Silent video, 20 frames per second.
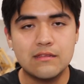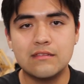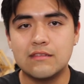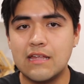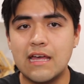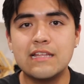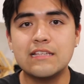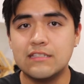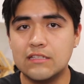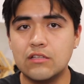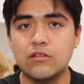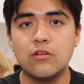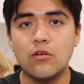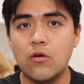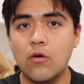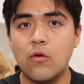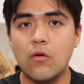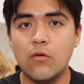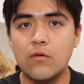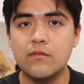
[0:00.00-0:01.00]
That's the
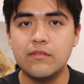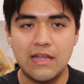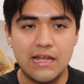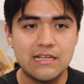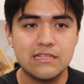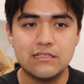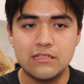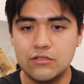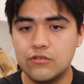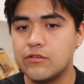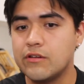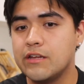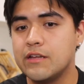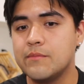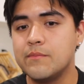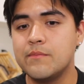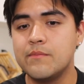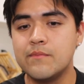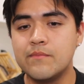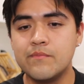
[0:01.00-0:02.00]
goal, that's the
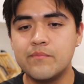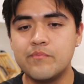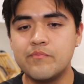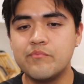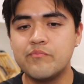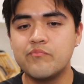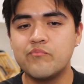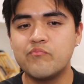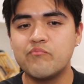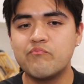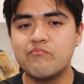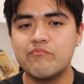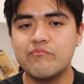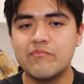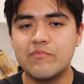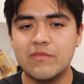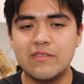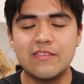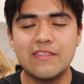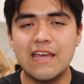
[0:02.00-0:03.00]
dream,
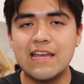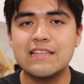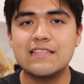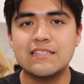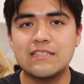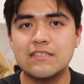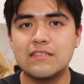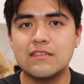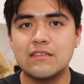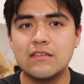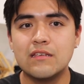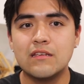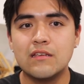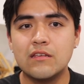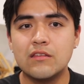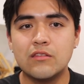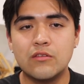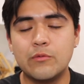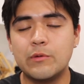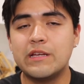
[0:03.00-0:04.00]
that's
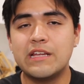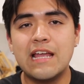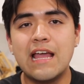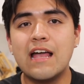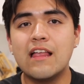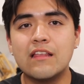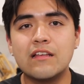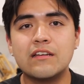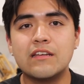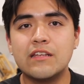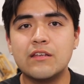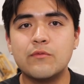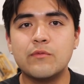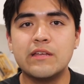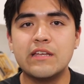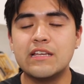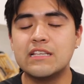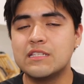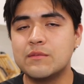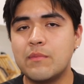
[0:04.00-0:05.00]
the reality
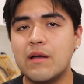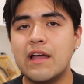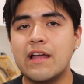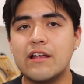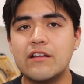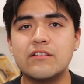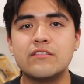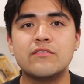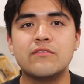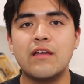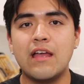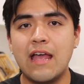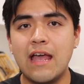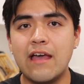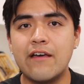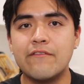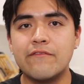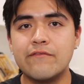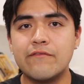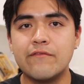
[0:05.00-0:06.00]
we aspire to
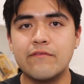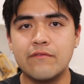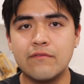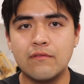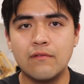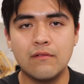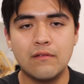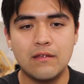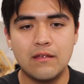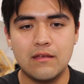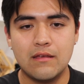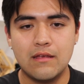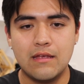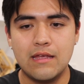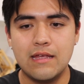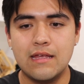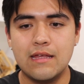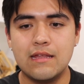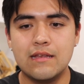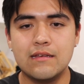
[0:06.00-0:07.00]
have.
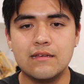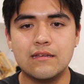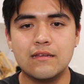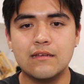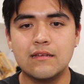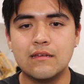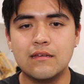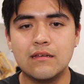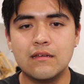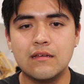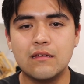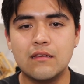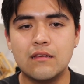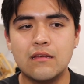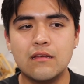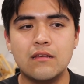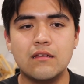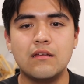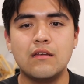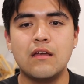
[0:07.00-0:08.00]
And
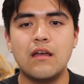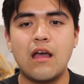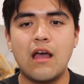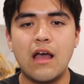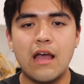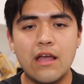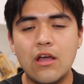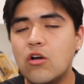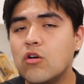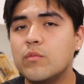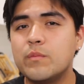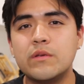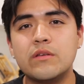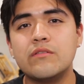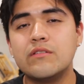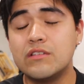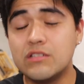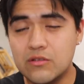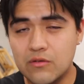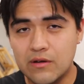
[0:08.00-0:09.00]
I hope you
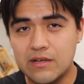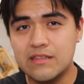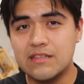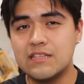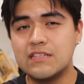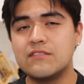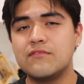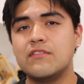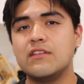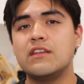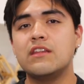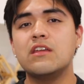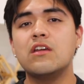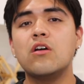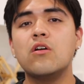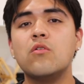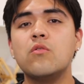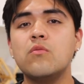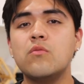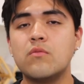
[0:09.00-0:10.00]
enjoyed this
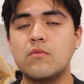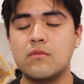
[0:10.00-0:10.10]
video.